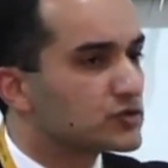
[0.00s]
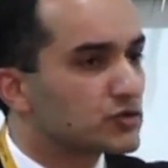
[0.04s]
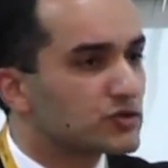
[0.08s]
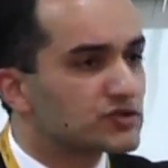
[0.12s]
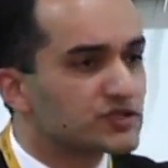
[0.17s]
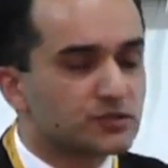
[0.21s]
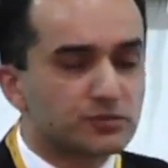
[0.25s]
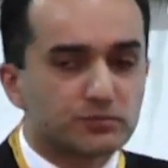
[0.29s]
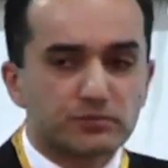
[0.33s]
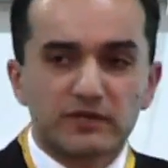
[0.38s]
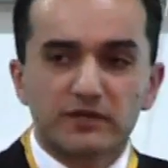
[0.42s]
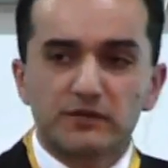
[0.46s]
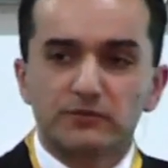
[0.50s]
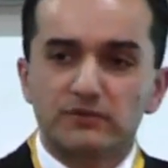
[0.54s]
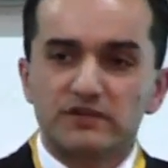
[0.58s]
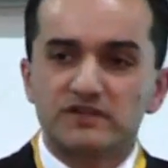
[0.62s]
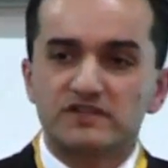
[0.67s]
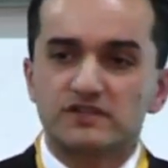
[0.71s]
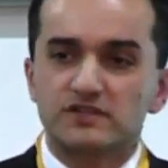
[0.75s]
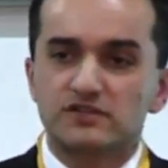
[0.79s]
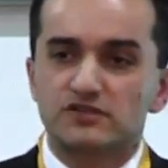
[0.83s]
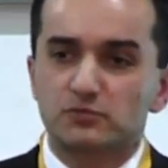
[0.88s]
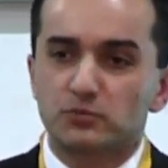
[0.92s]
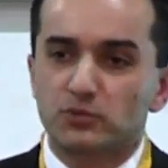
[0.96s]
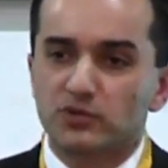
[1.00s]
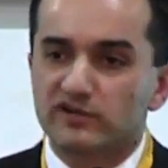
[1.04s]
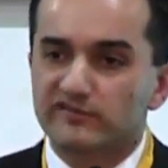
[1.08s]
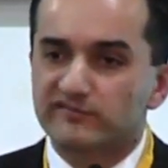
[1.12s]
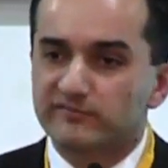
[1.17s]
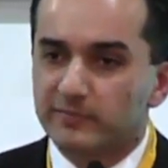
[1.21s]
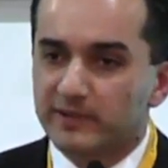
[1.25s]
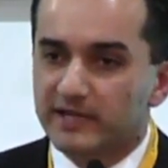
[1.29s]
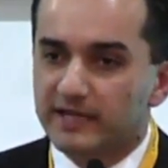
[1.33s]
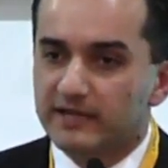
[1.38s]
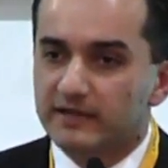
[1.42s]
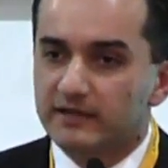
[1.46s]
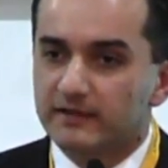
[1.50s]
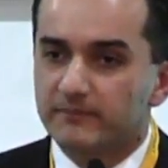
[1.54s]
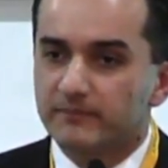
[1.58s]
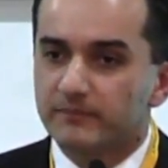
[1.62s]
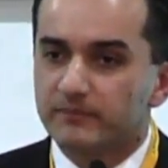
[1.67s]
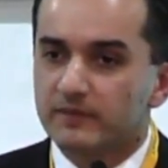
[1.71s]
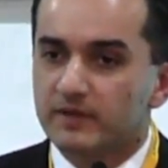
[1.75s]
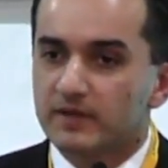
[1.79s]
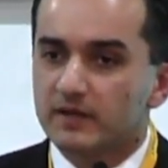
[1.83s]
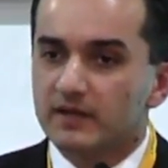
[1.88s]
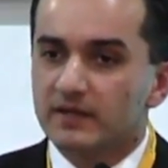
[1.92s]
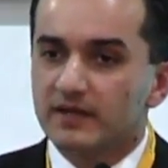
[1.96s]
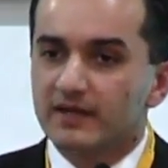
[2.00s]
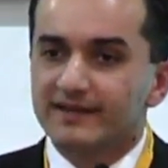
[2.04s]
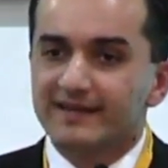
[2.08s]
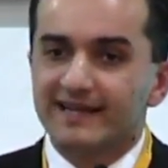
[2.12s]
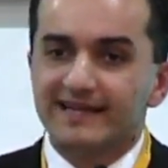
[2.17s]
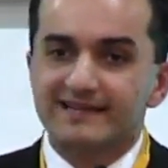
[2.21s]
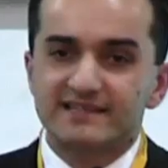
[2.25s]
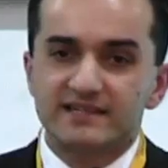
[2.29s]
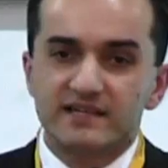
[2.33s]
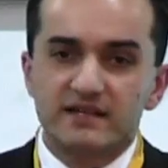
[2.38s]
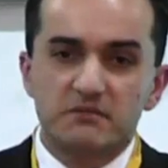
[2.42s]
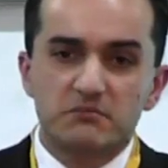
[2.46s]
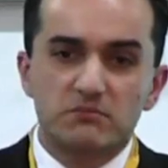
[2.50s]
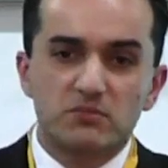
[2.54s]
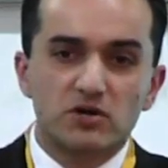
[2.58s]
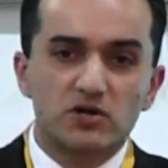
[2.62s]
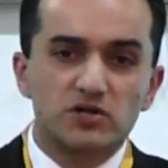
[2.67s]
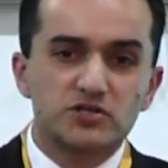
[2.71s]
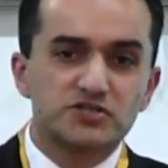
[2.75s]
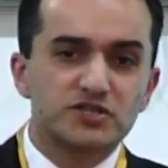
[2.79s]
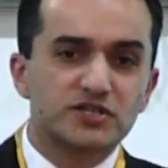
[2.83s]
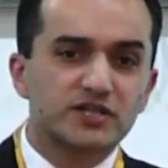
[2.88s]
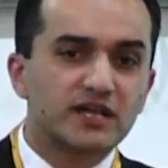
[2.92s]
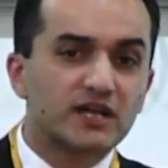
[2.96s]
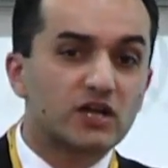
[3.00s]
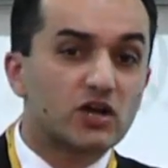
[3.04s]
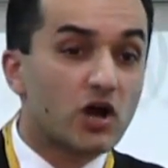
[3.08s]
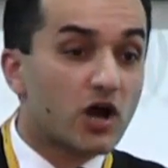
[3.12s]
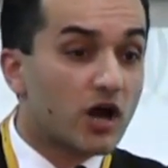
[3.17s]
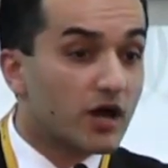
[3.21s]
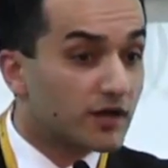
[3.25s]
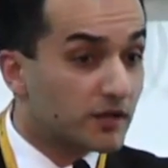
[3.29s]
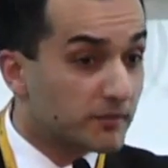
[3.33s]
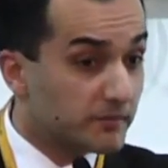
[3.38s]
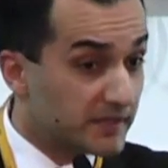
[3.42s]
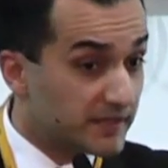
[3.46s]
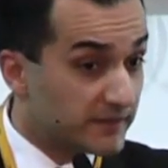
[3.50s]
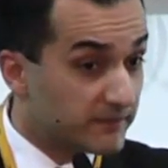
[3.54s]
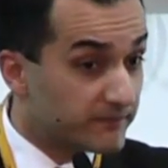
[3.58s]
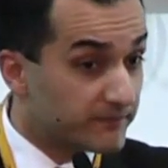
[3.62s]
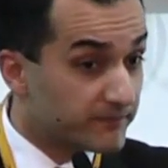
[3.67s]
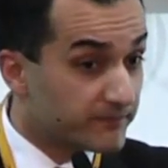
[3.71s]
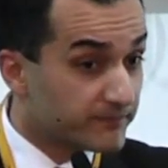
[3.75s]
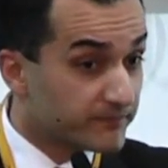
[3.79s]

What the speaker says: Those 3 reasons would have been that the emerging economy,